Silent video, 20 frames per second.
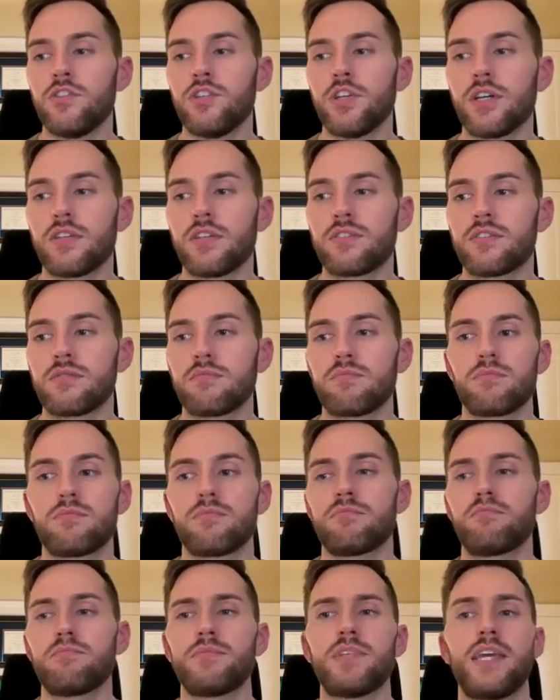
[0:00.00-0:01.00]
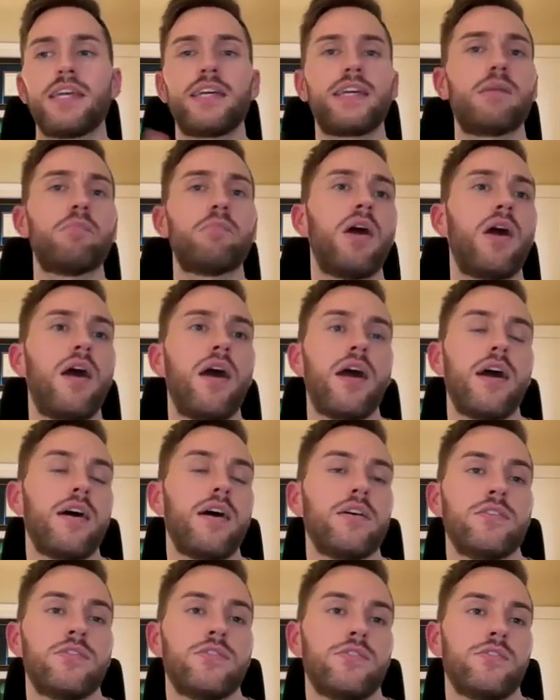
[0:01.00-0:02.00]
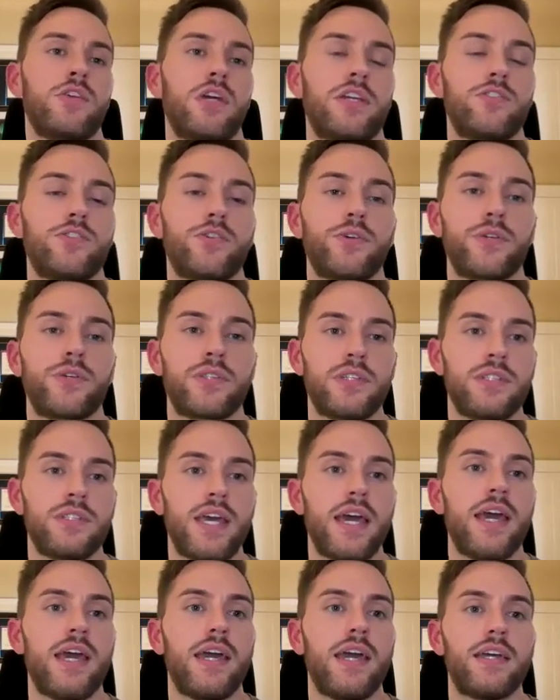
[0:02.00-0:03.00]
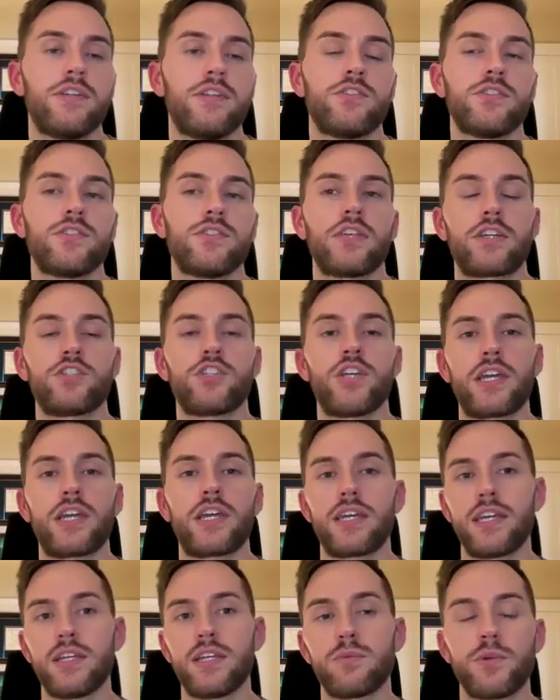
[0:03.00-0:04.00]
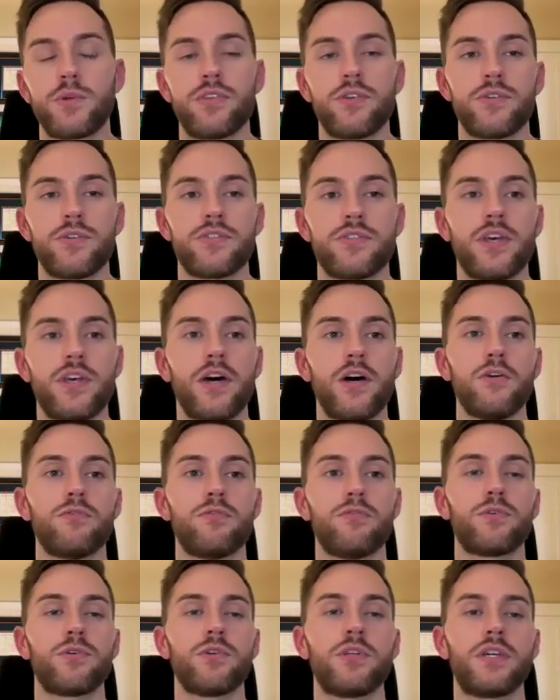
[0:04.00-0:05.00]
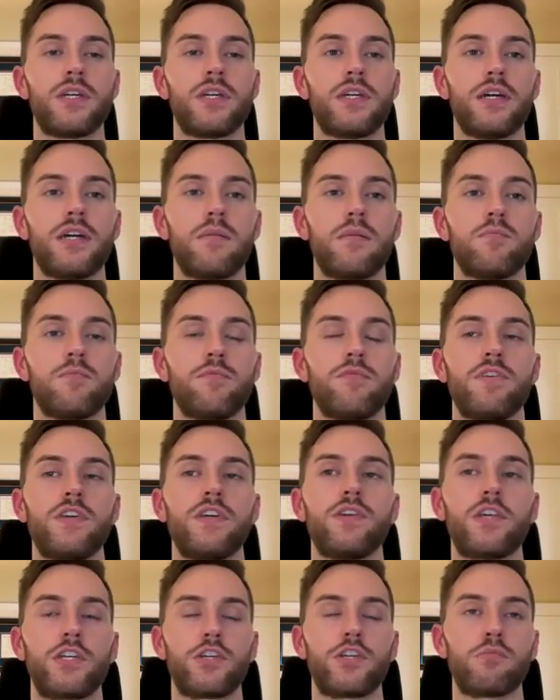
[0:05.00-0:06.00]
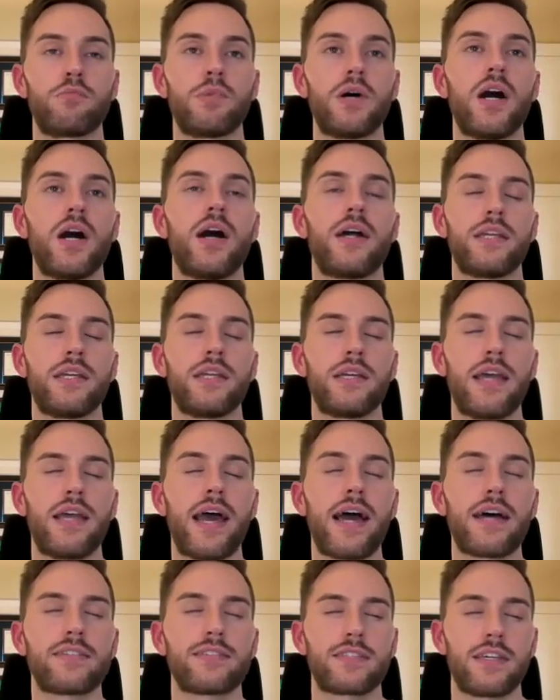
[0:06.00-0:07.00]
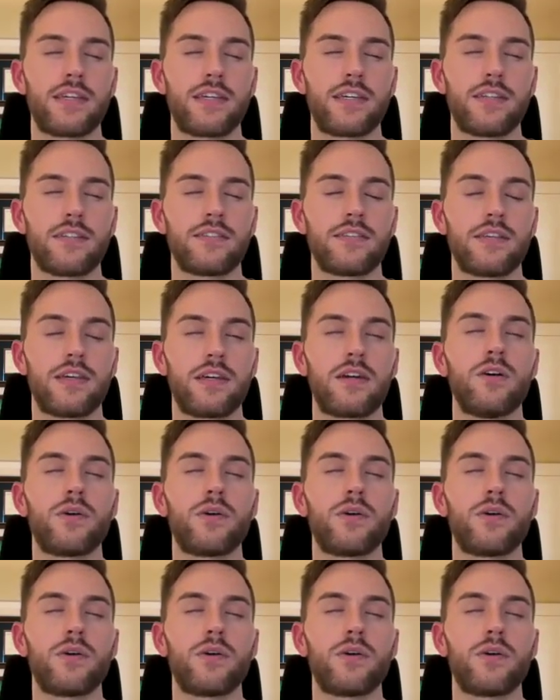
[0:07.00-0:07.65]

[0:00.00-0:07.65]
just taking a pause like during the day and just like checking in with yourself, really feeling your body and asking it's like,